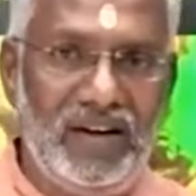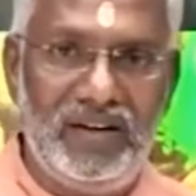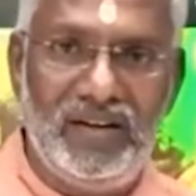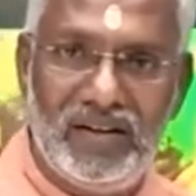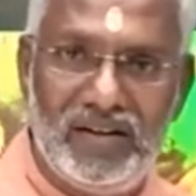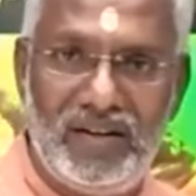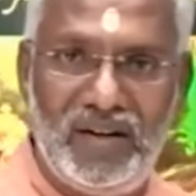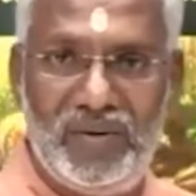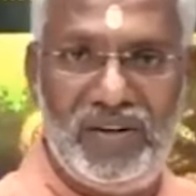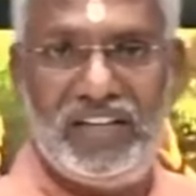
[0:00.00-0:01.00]
got
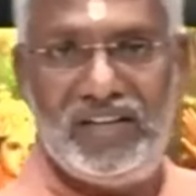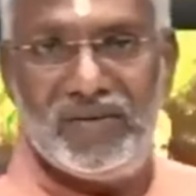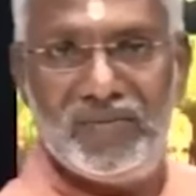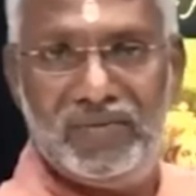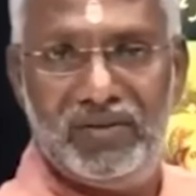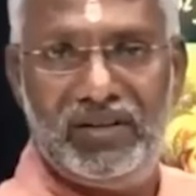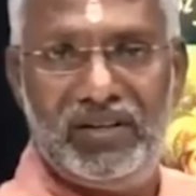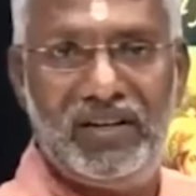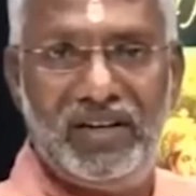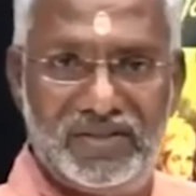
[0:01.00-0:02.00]
liberated from her
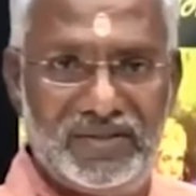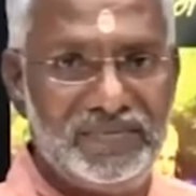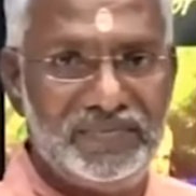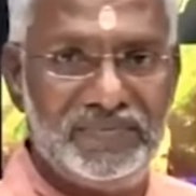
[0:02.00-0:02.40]
curse.